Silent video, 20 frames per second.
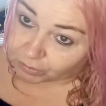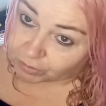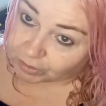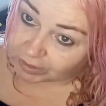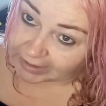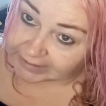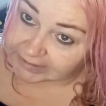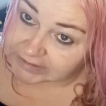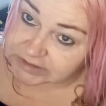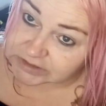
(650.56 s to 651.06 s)
low
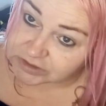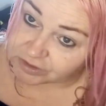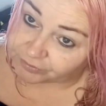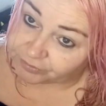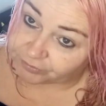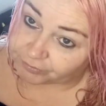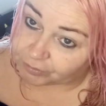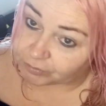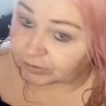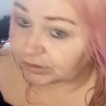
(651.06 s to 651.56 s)
lights
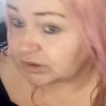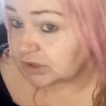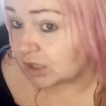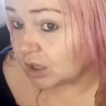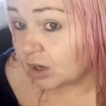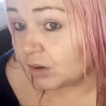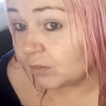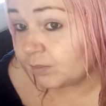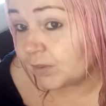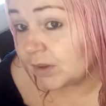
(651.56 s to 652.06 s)
through the
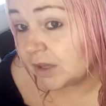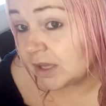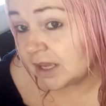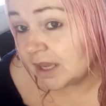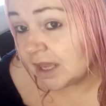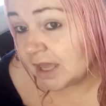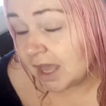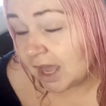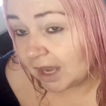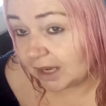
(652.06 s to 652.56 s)
top
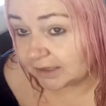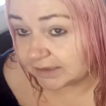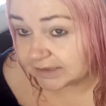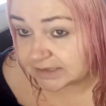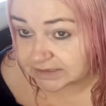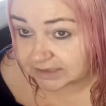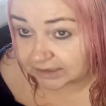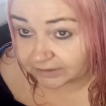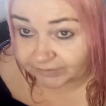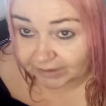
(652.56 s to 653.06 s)

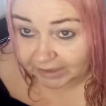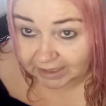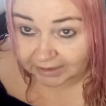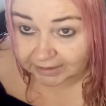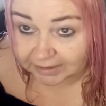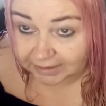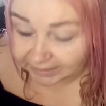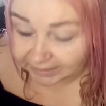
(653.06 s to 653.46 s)
and see if I can